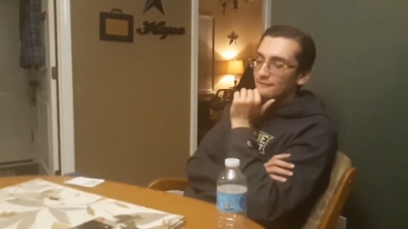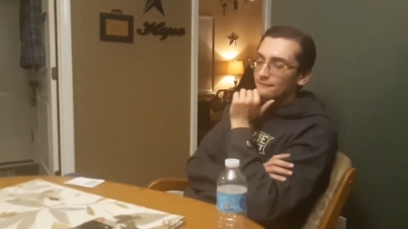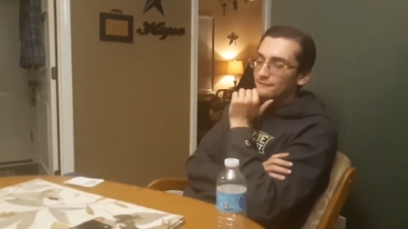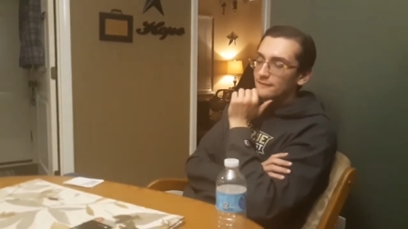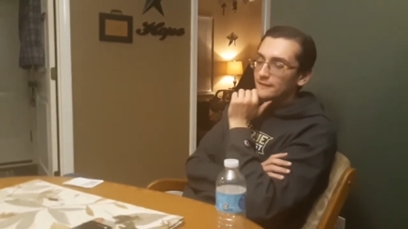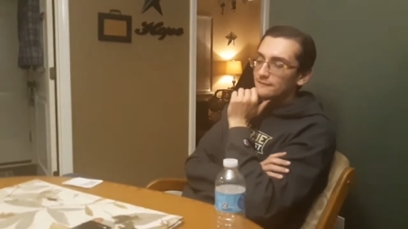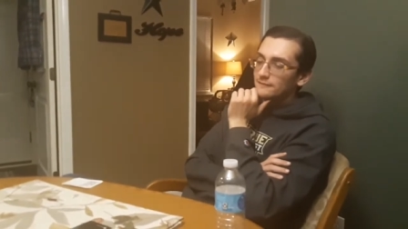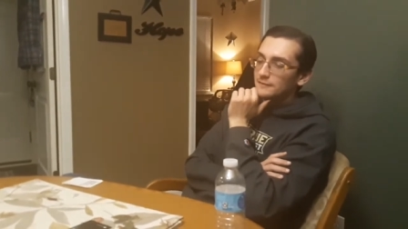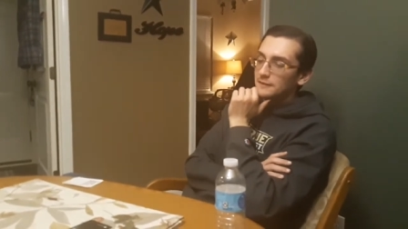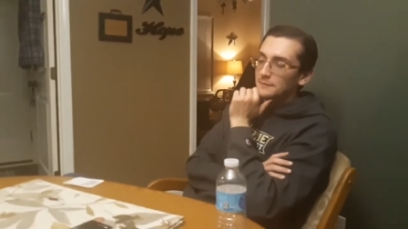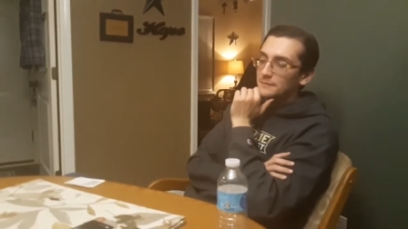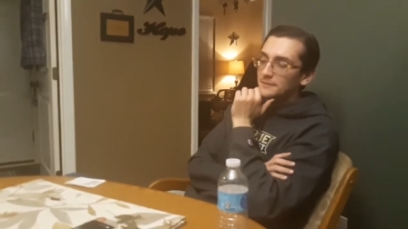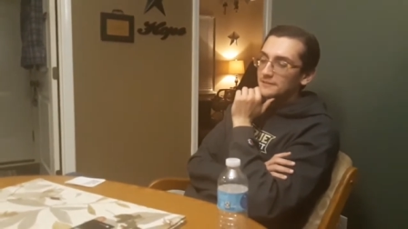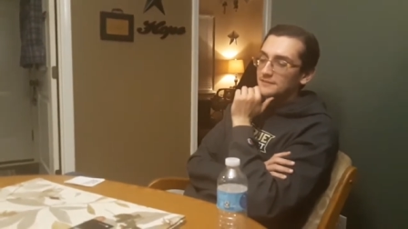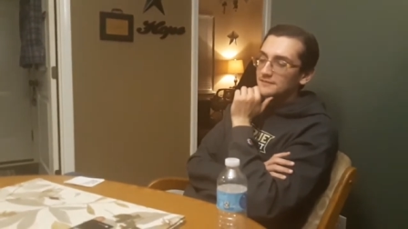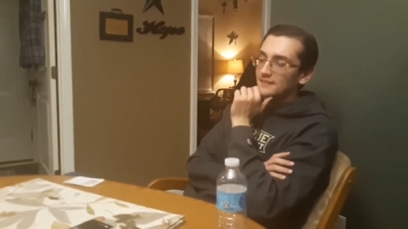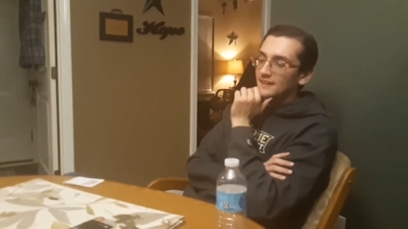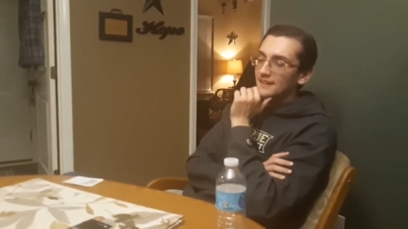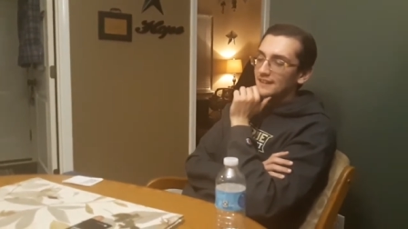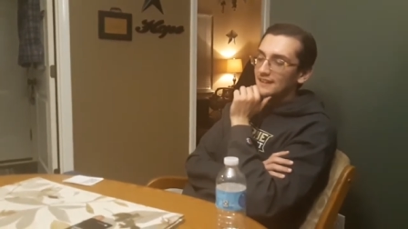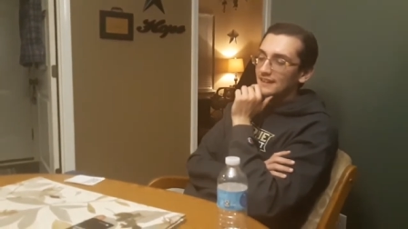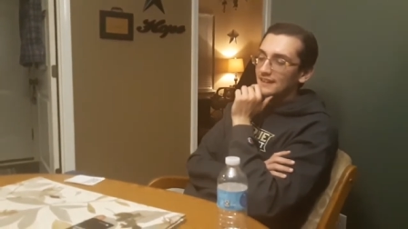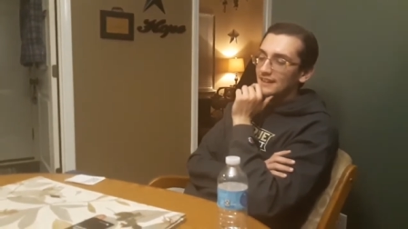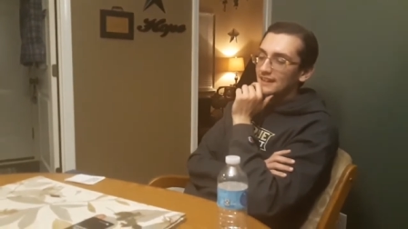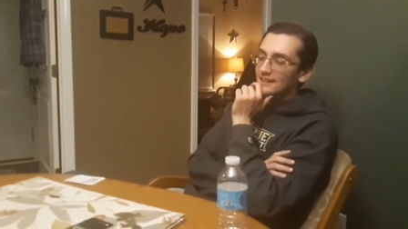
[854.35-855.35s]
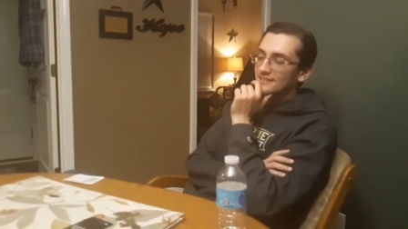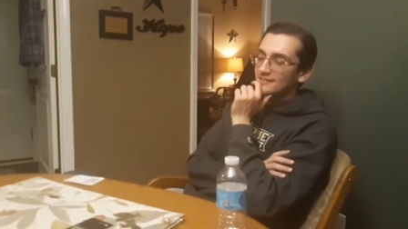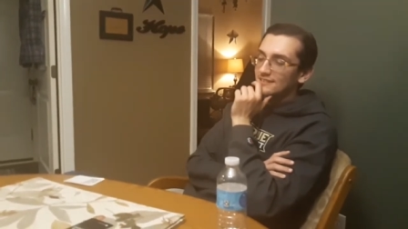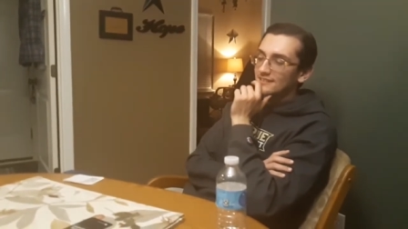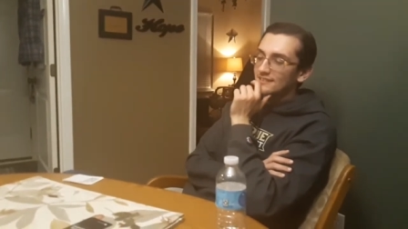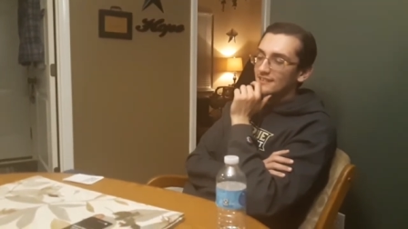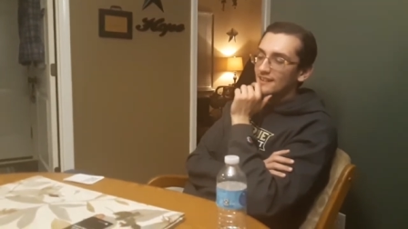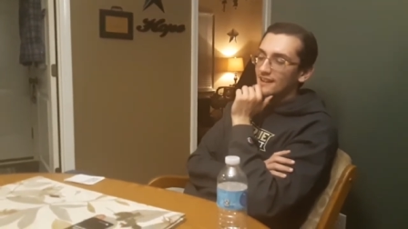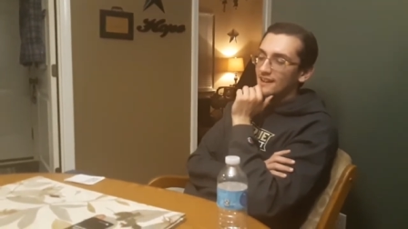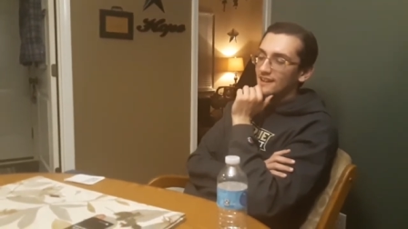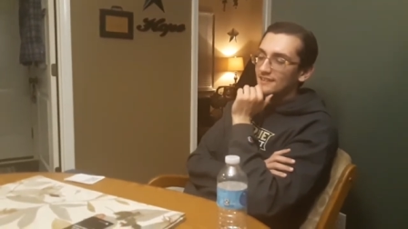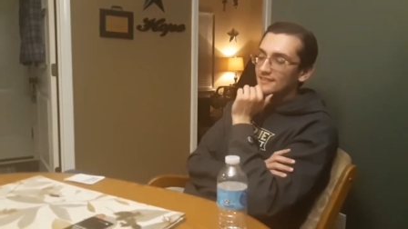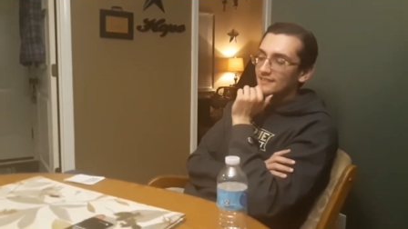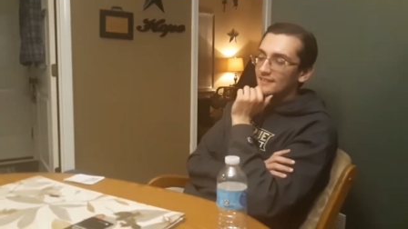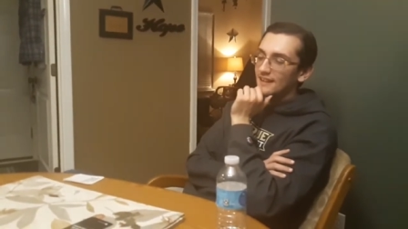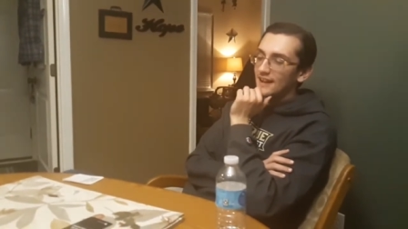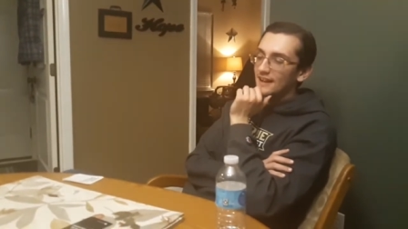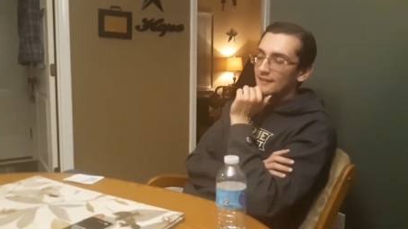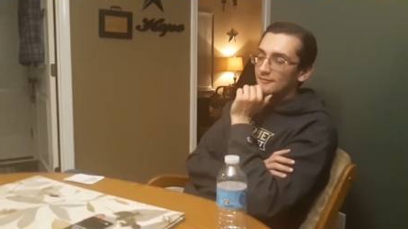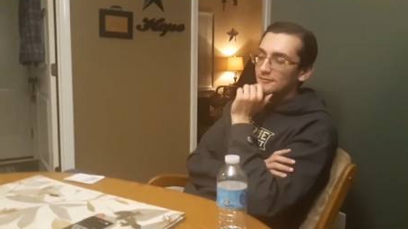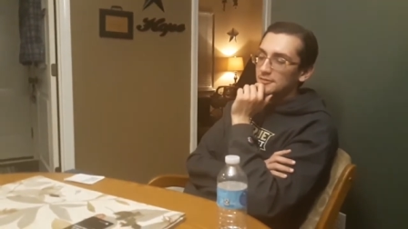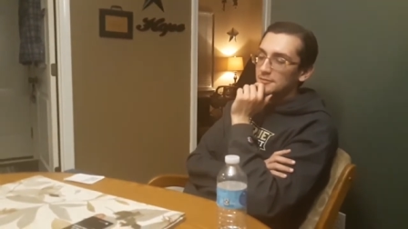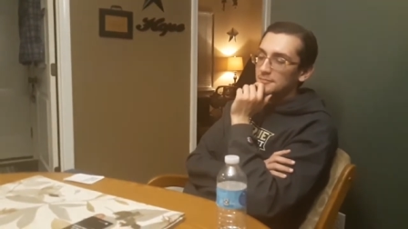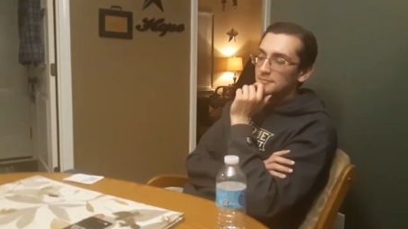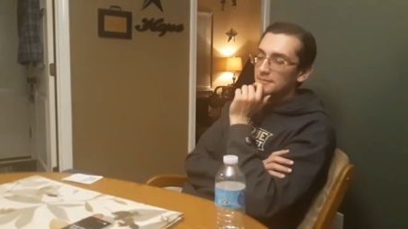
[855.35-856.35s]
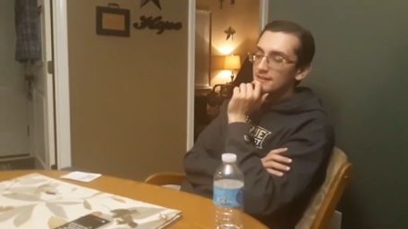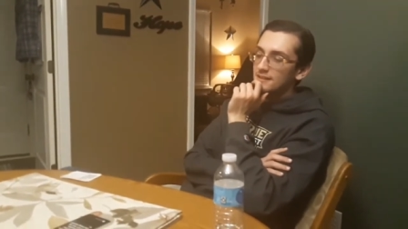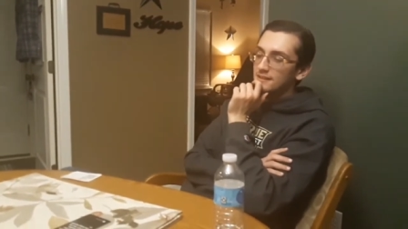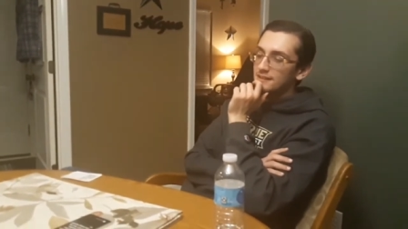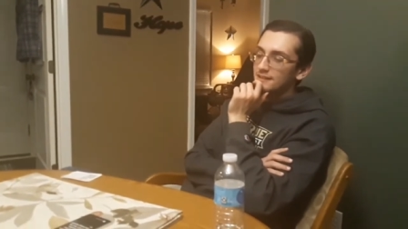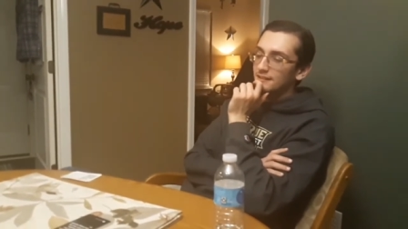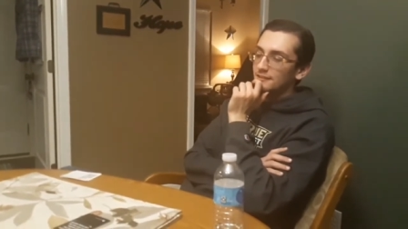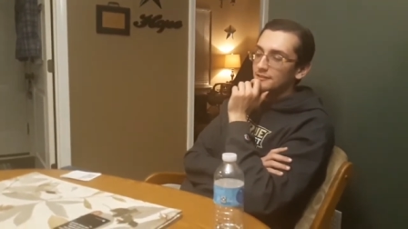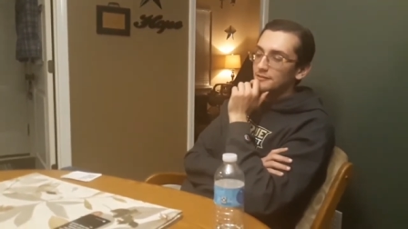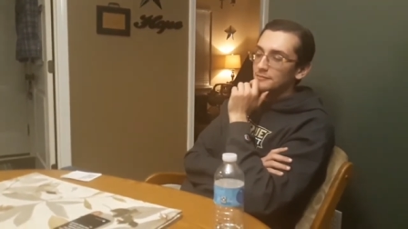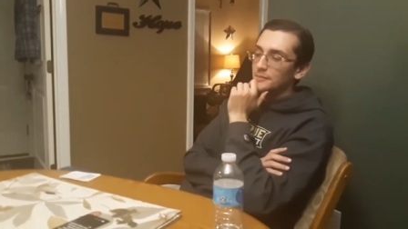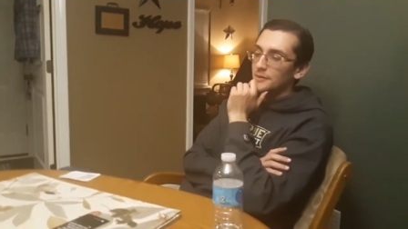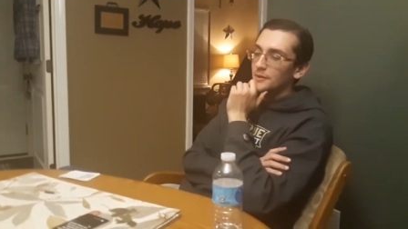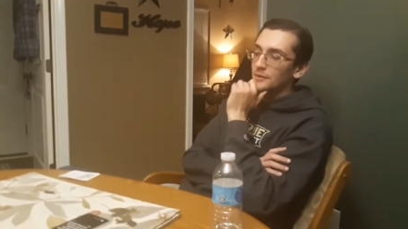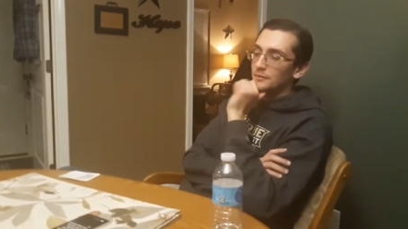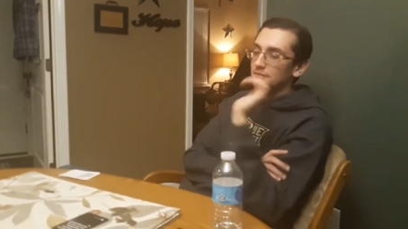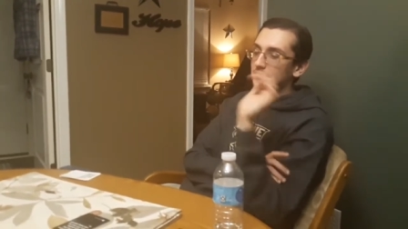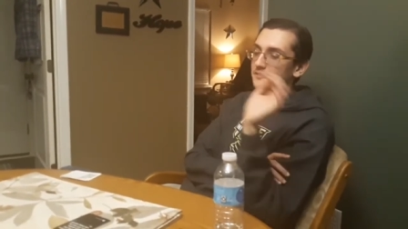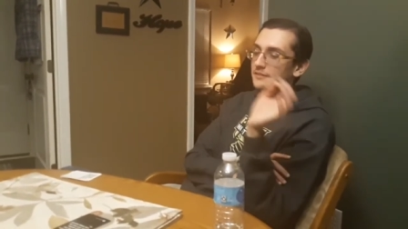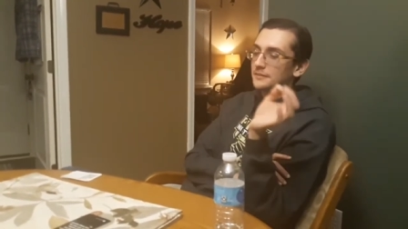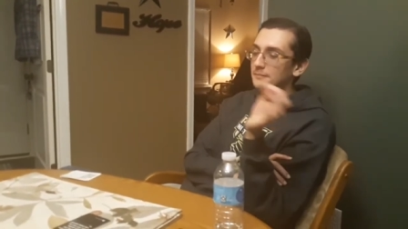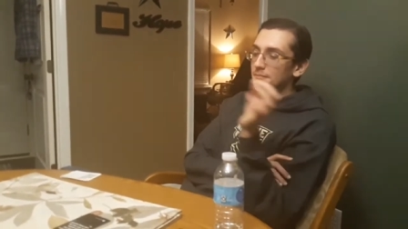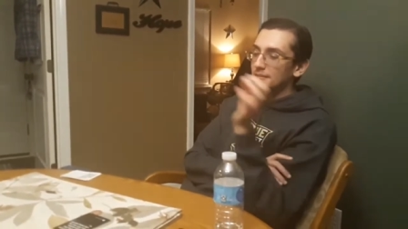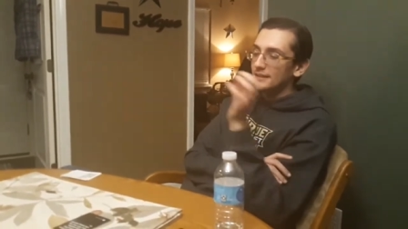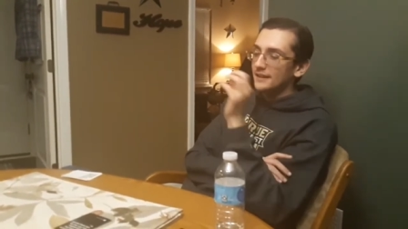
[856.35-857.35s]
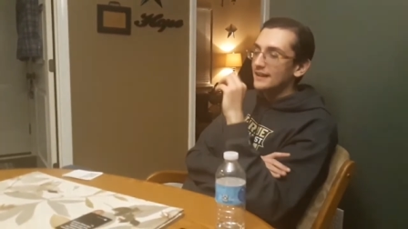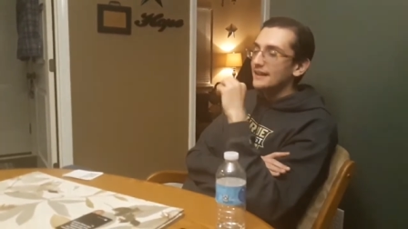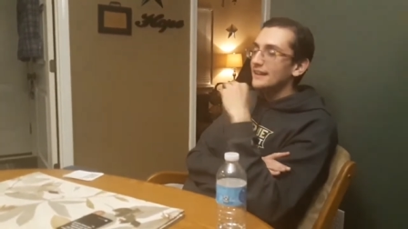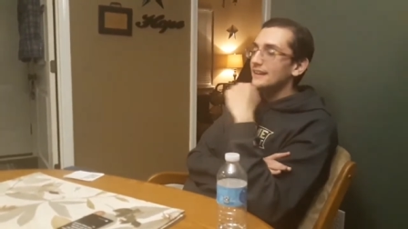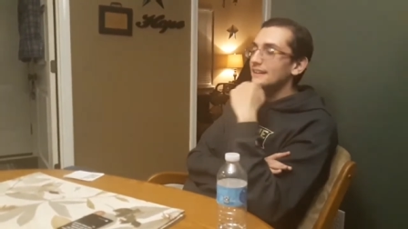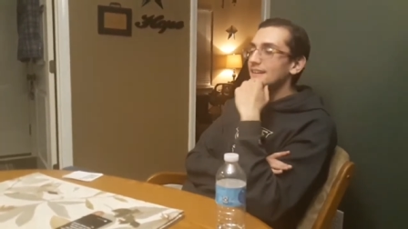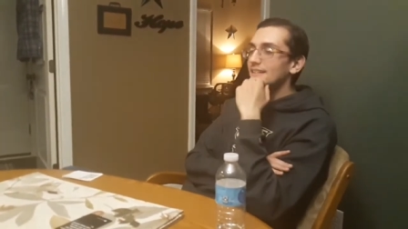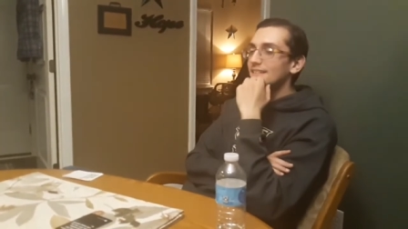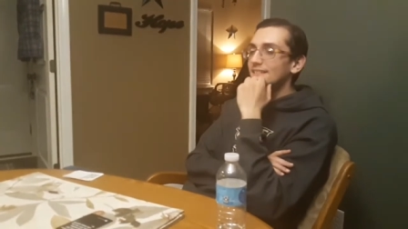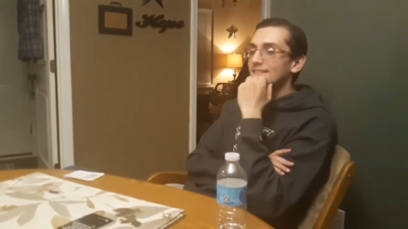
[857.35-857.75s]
50% less sex after being exposed to blank.